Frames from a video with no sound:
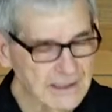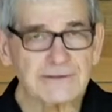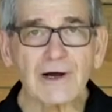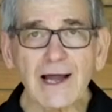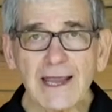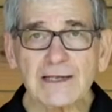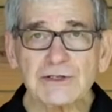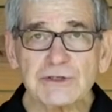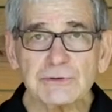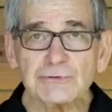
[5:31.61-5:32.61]
Now I had to
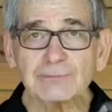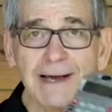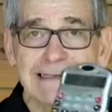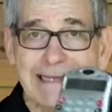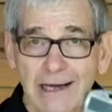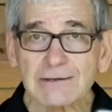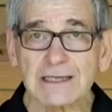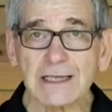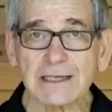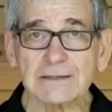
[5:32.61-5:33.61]
use my
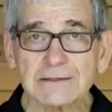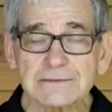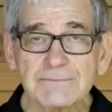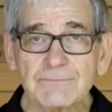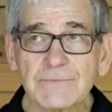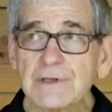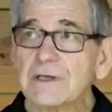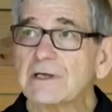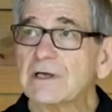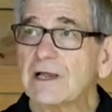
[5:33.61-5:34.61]
calculator
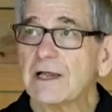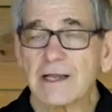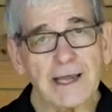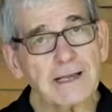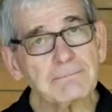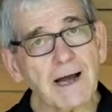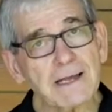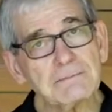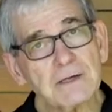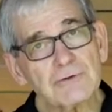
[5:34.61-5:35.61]
and
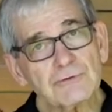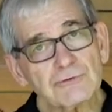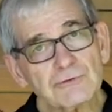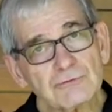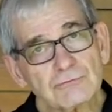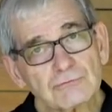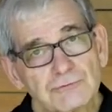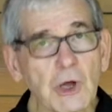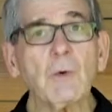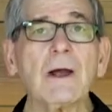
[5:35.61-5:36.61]
my
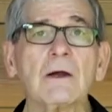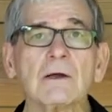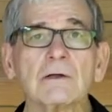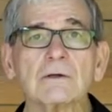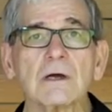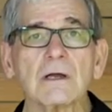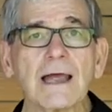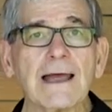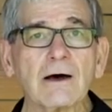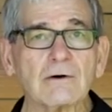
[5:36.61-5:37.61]

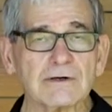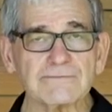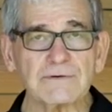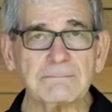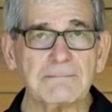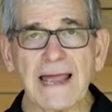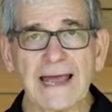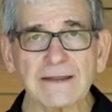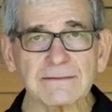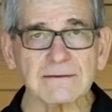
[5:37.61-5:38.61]
know-how of
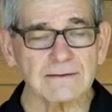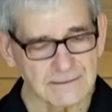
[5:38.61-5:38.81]
math,